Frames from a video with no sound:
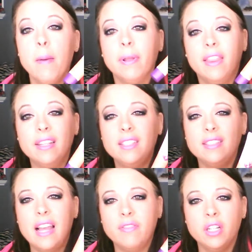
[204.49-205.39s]
But this is
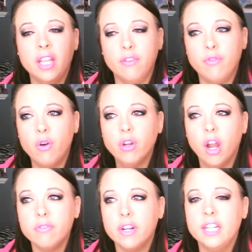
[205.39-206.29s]
definitely a full
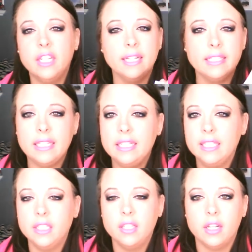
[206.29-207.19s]
coverage, and it's easy
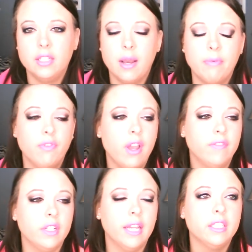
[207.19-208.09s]
to touch up if you
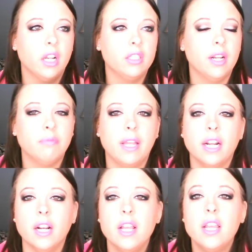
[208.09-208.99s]
have to like touch it up
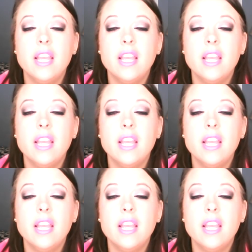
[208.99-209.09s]
later.